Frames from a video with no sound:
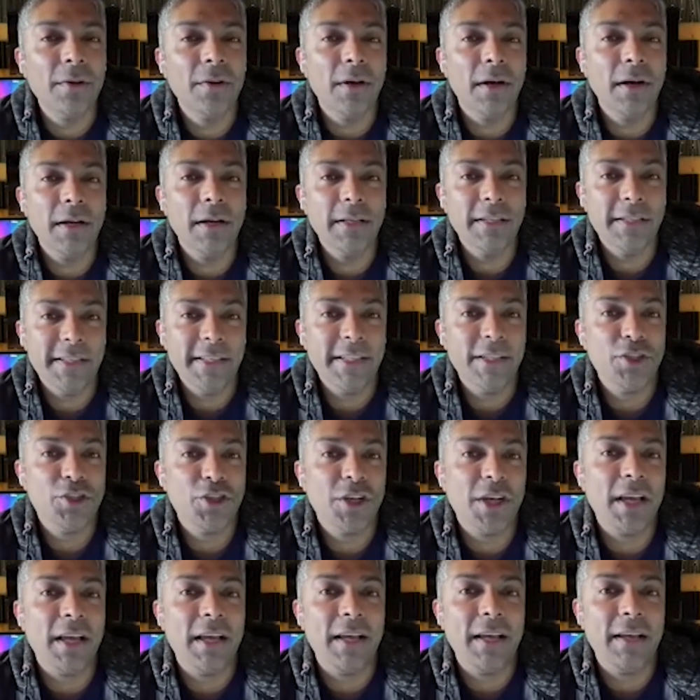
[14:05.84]

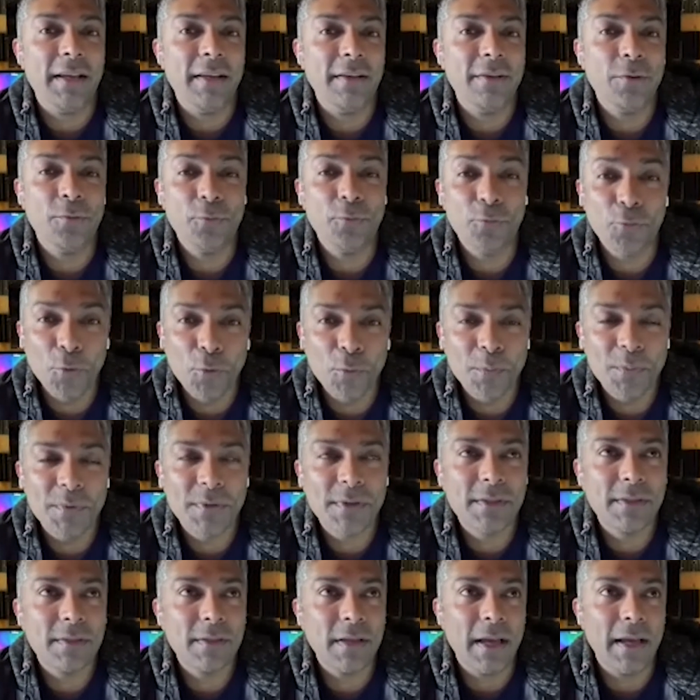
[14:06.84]
DJ
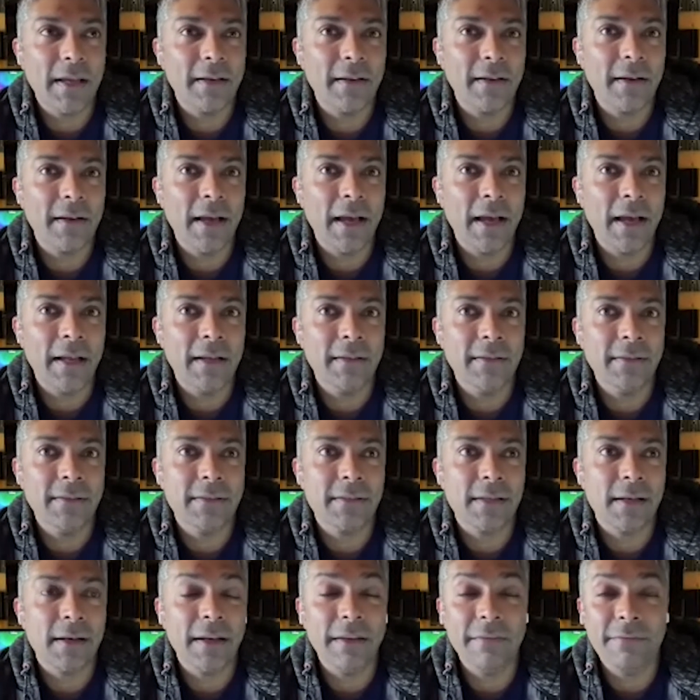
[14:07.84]
groups and
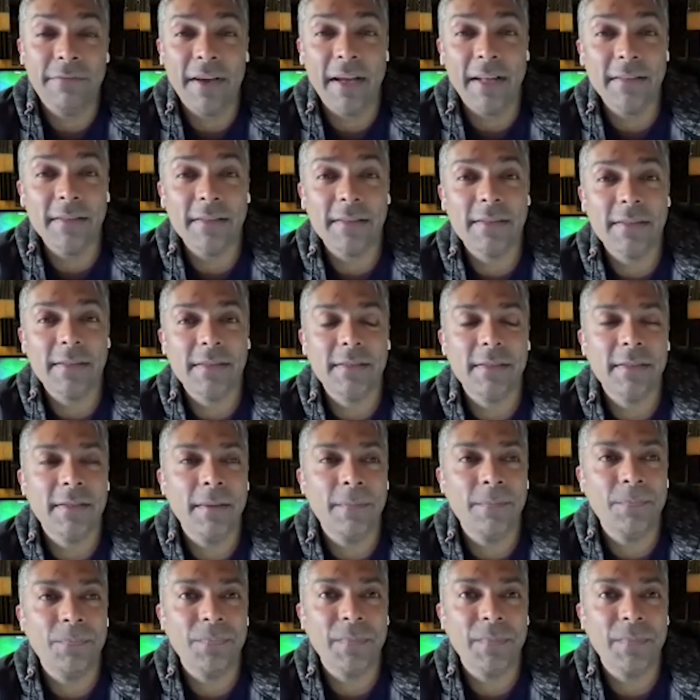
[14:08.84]
events.